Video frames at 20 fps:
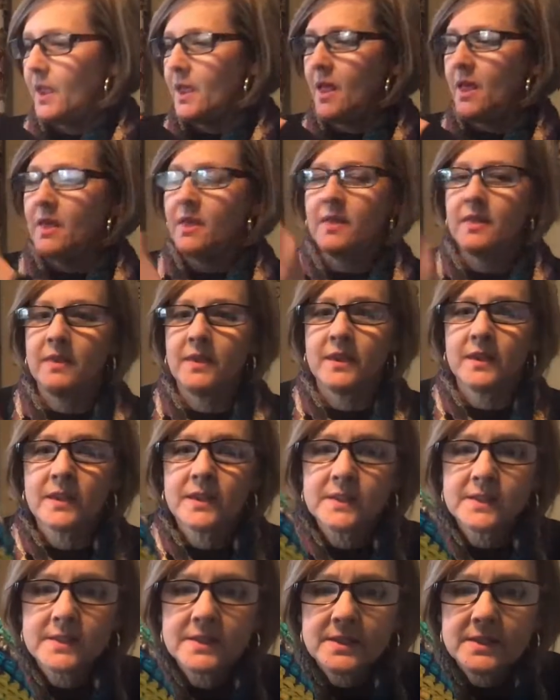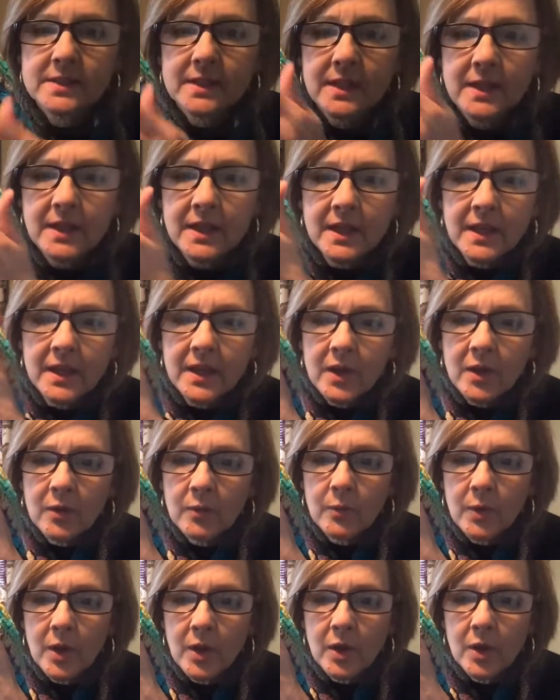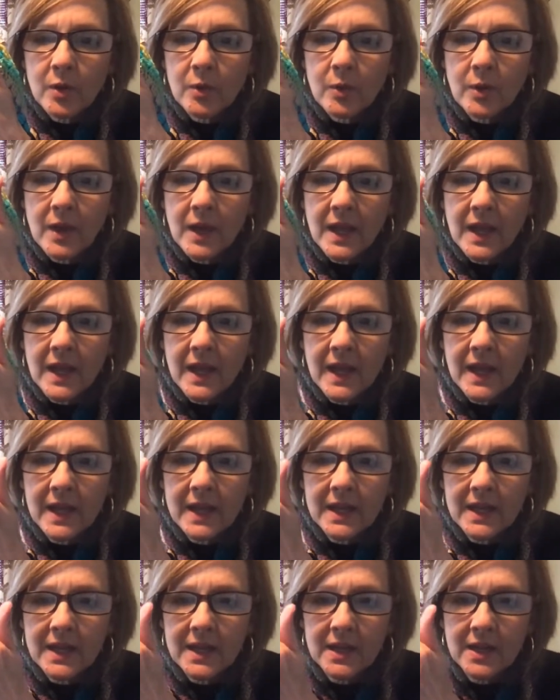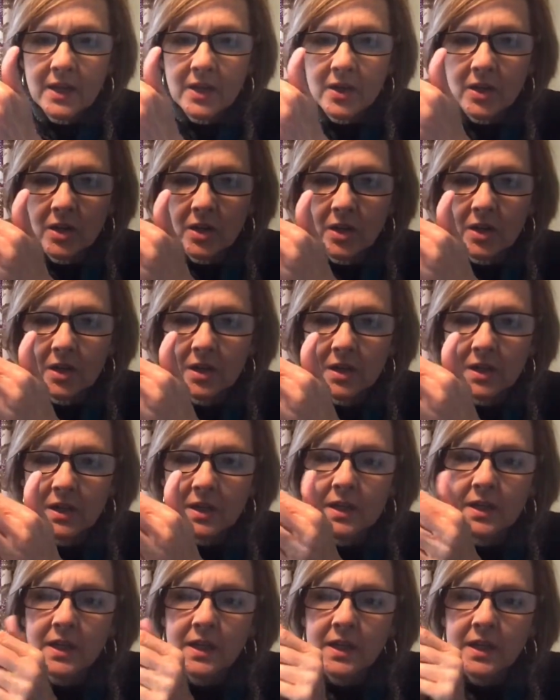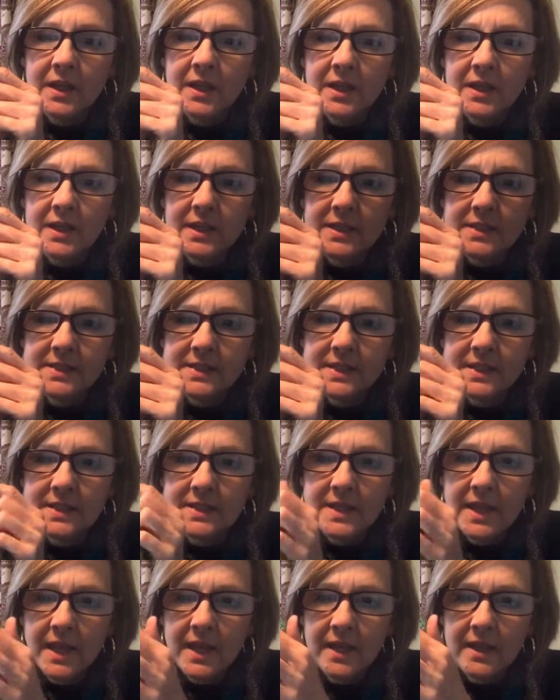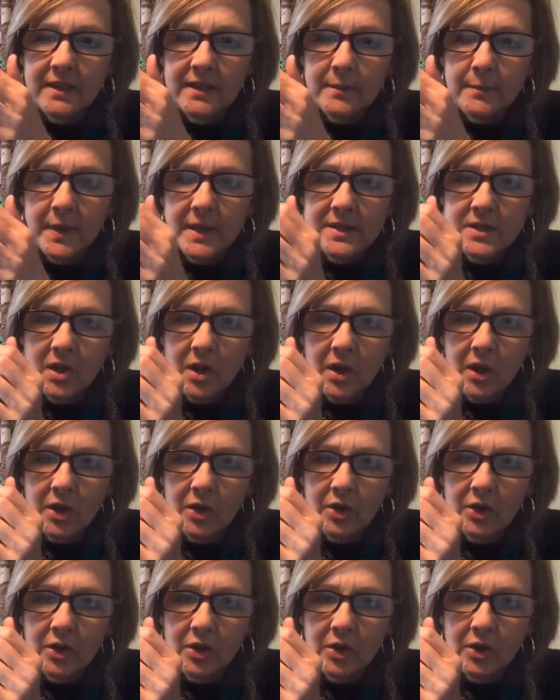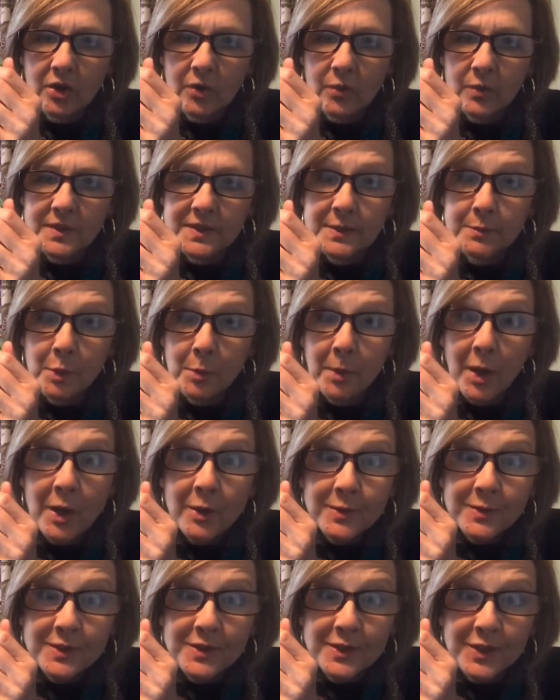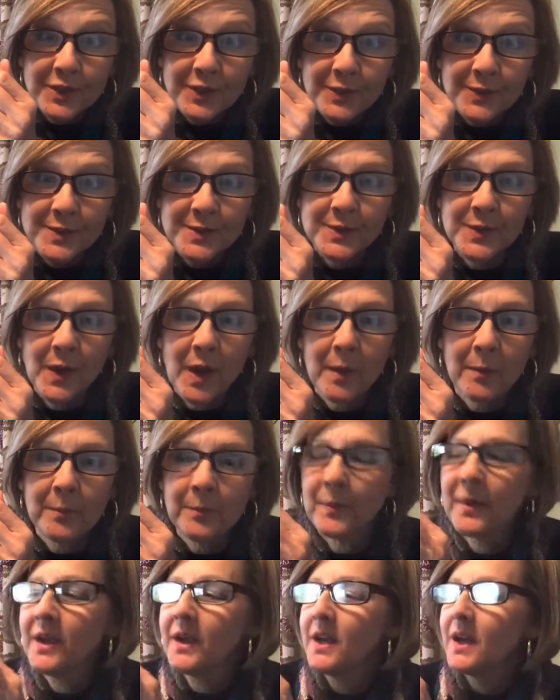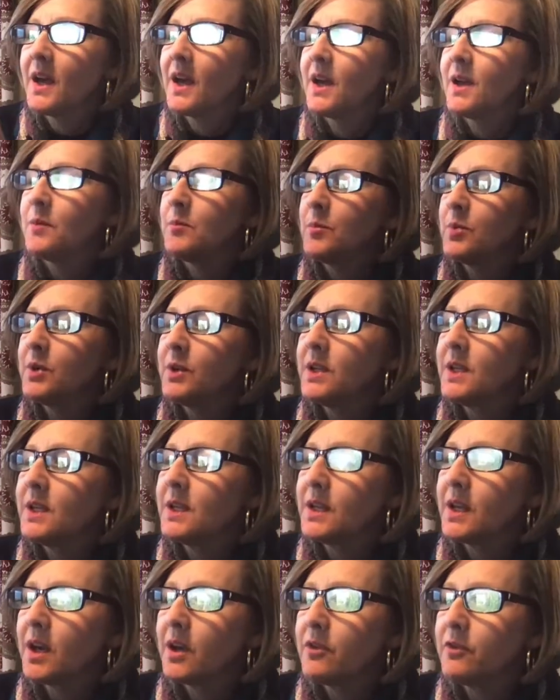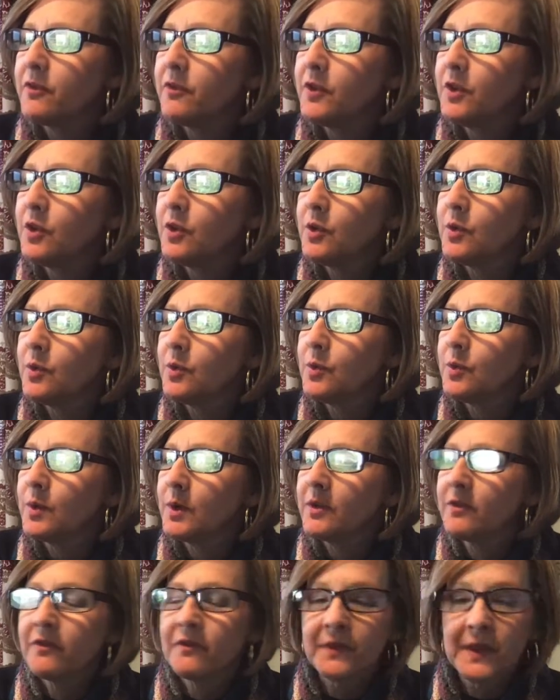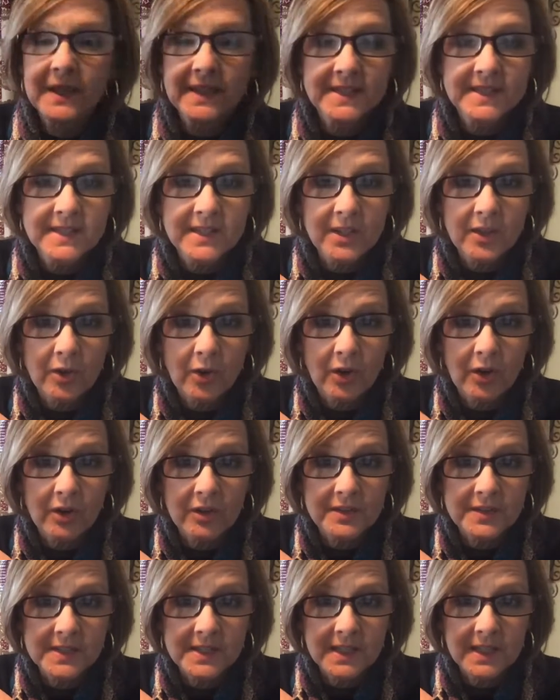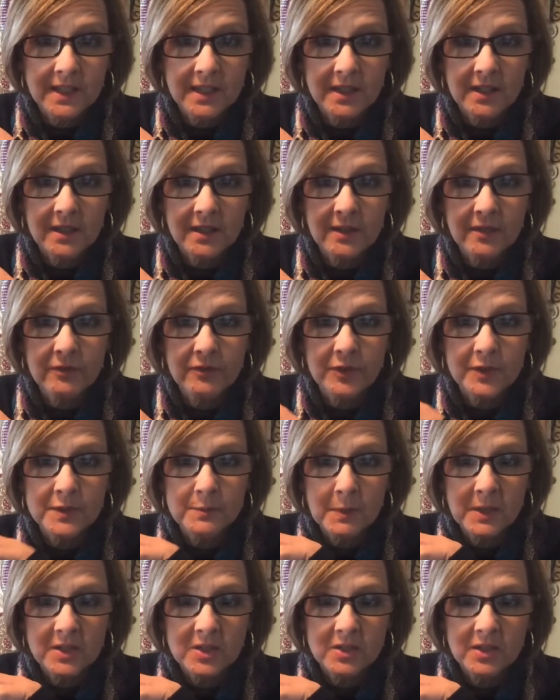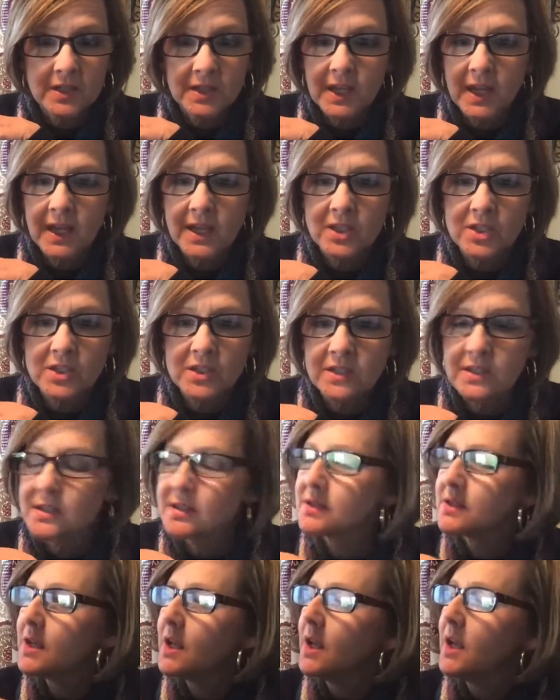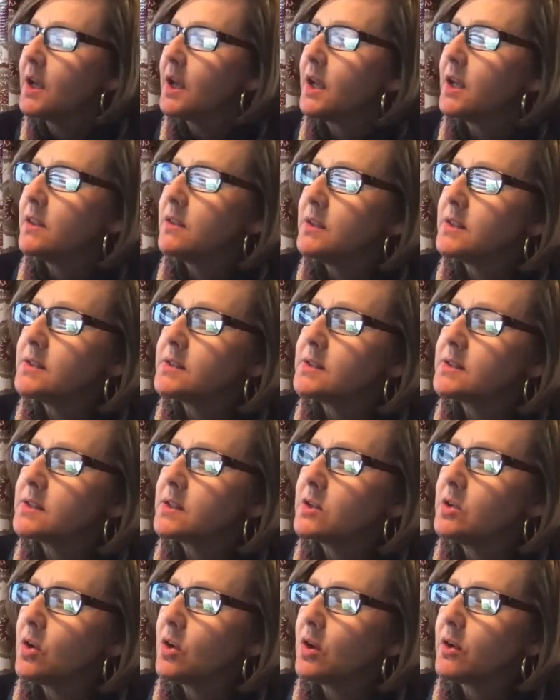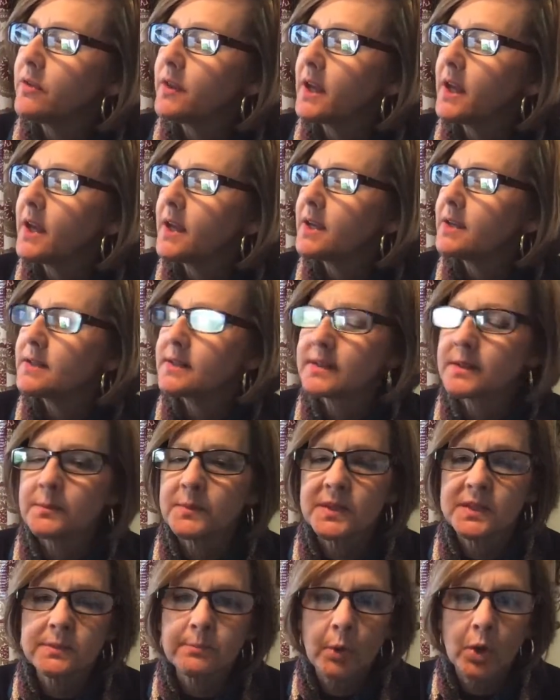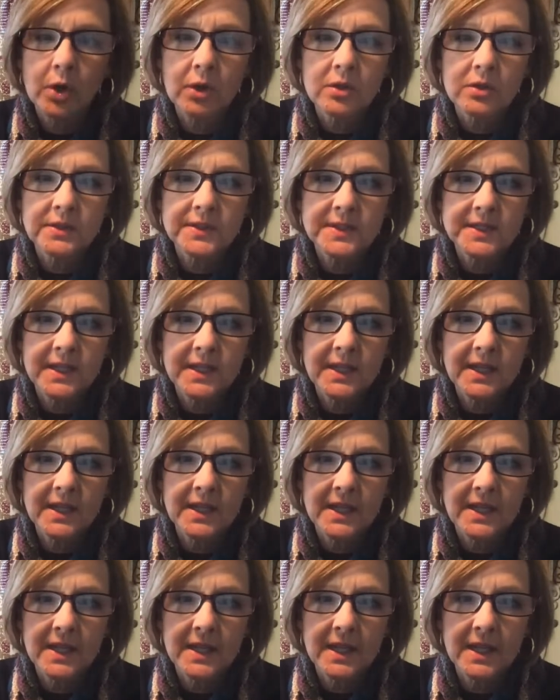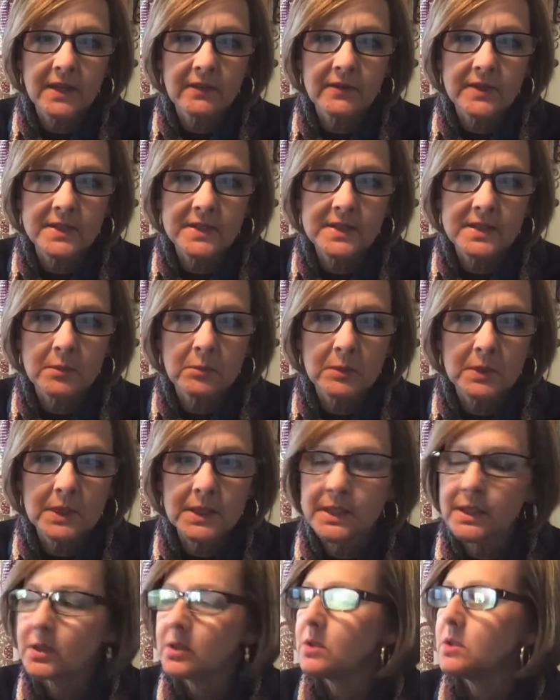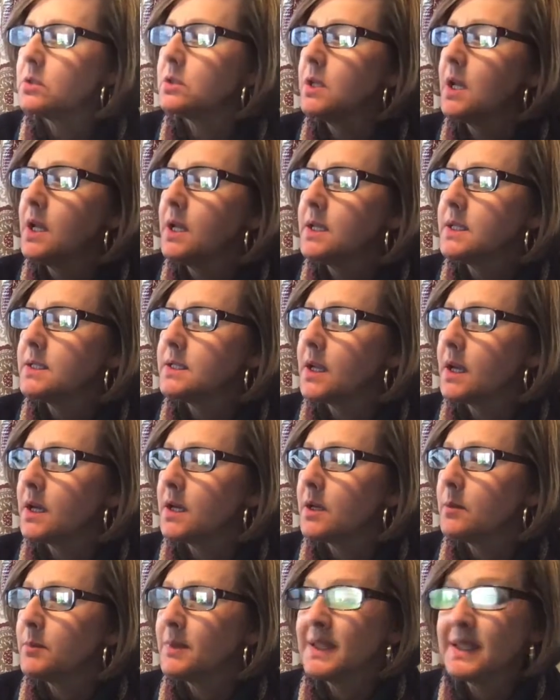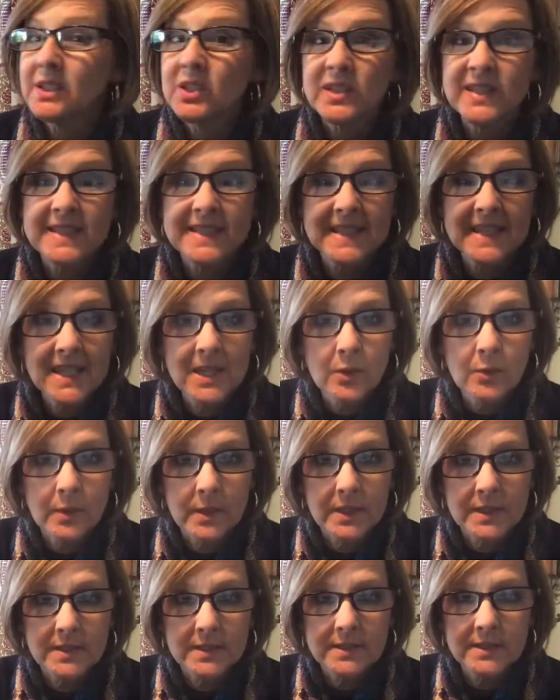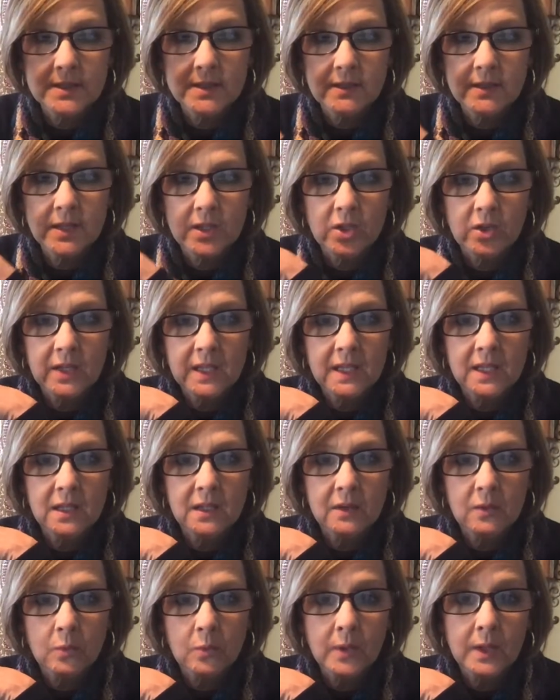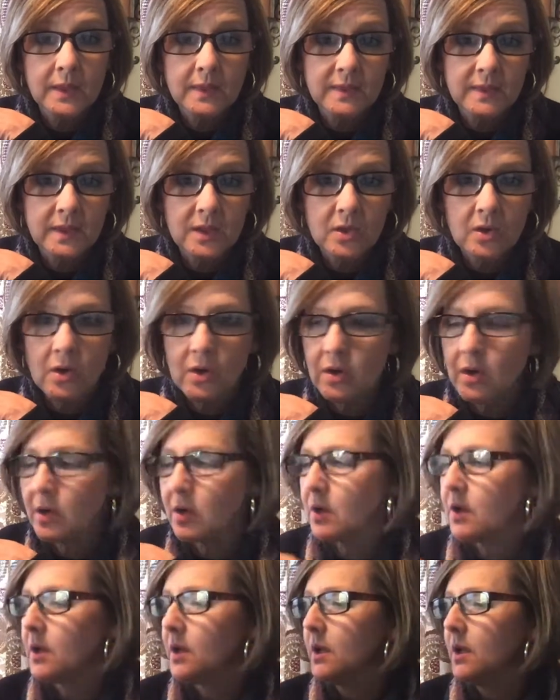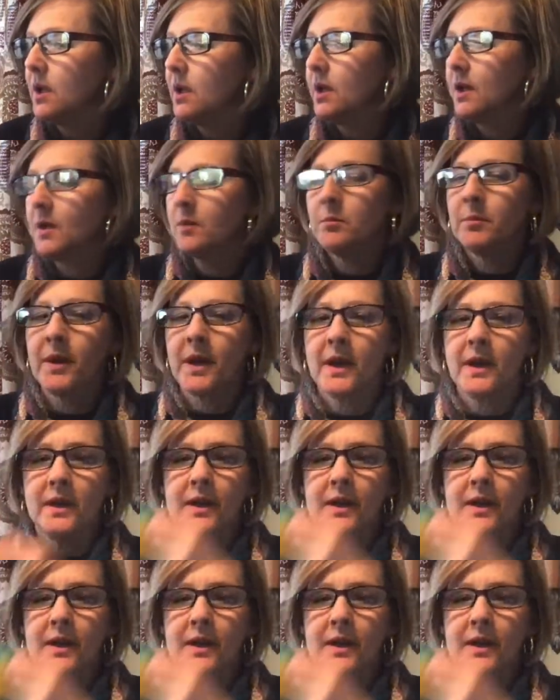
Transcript: this row right here is the day that my daughter was proposed to. So I'm putting a few fancy yarns in for special occasions. And this is a yarn that has some sparkles in it, and even some little sequins that are in with the yarn. But